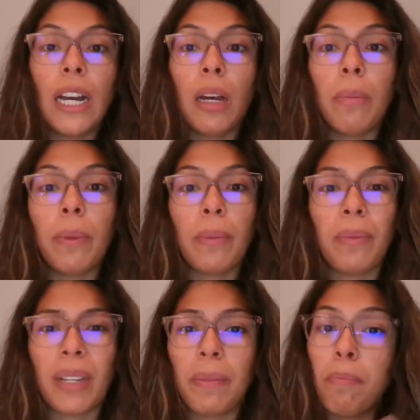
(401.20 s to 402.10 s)
Um,
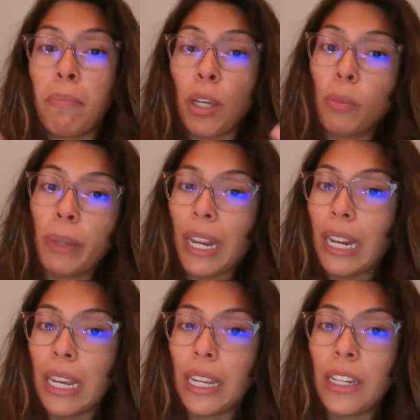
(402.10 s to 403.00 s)
Meal
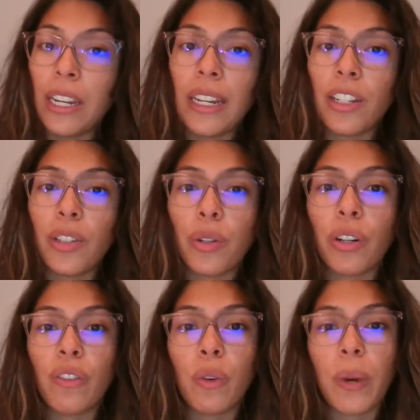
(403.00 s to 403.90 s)
planning in a
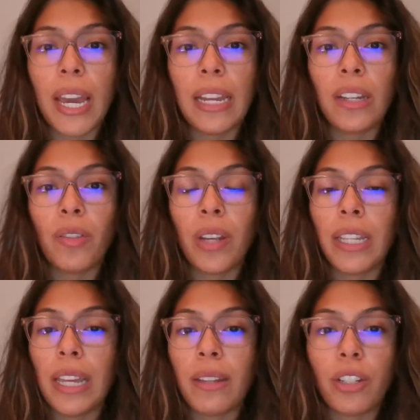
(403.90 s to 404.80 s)
sort of a way,
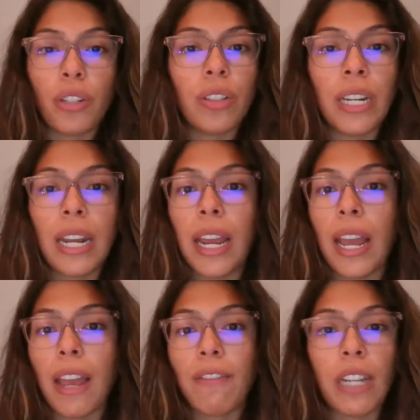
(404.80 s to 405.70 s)
knowing that Tuesday night
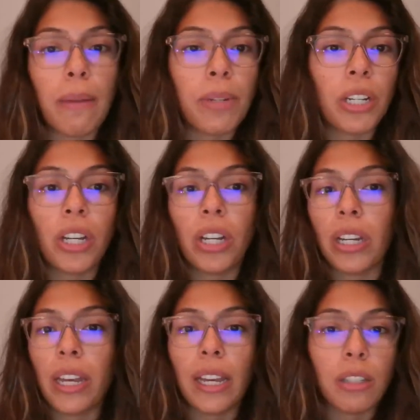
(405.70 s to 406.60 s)
I have time to cook
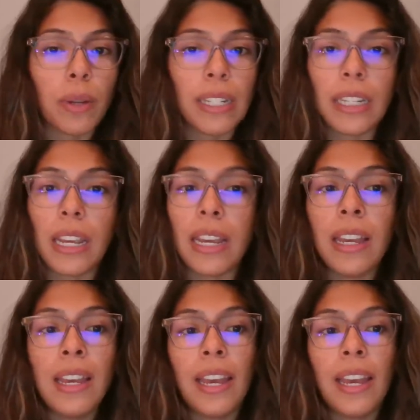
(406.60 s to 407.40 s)
XYZ,